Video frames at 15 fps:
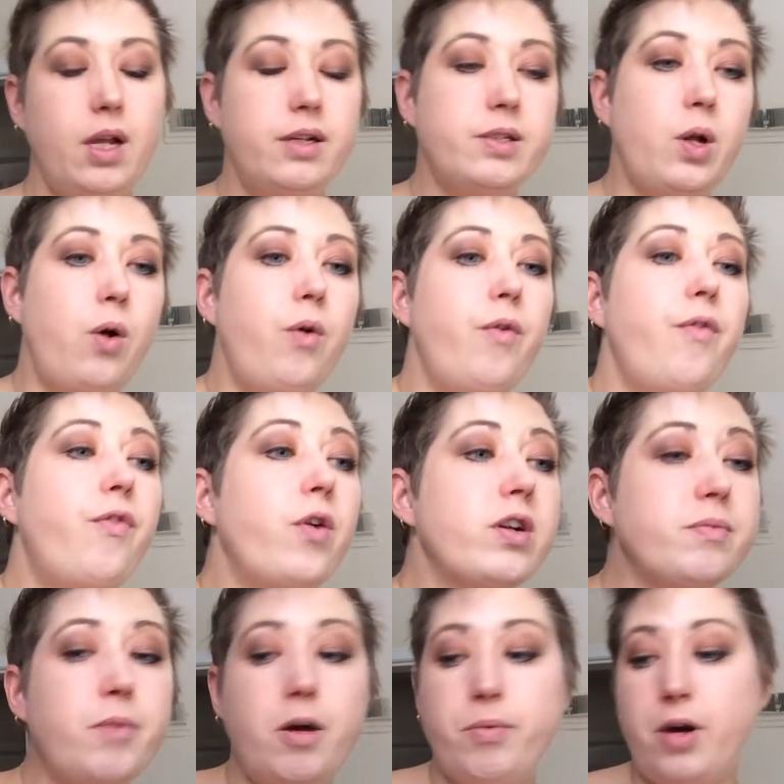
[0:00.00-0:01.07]
So, 4
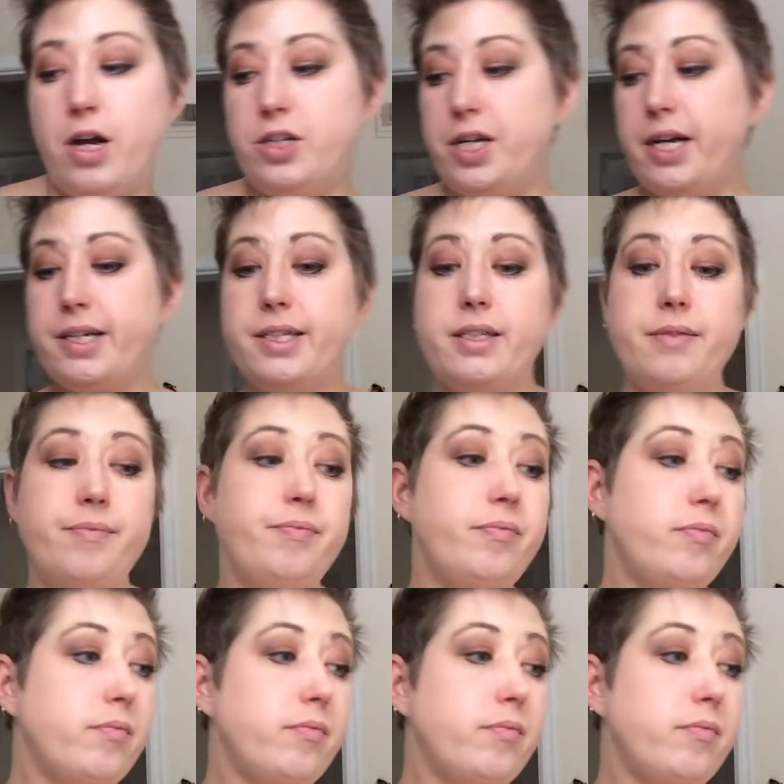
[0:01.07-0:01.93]
small projects